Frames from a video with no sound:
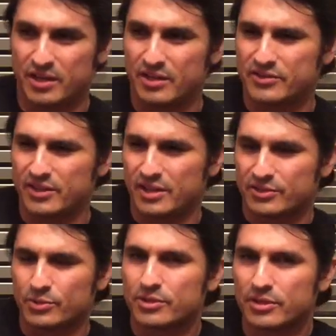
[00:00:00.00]
It's
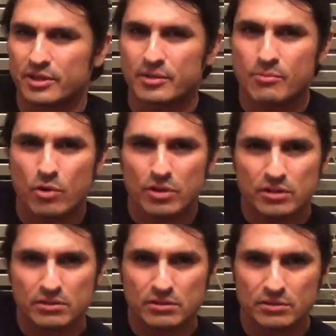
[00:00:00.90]
2:30 in the
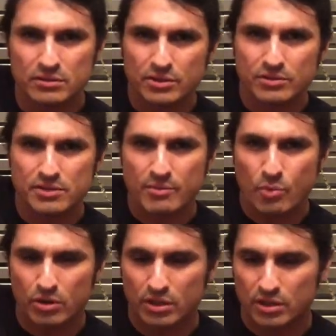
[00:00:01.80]
morning, Tuesday
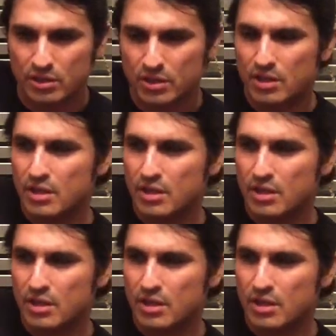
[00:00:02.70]
morning.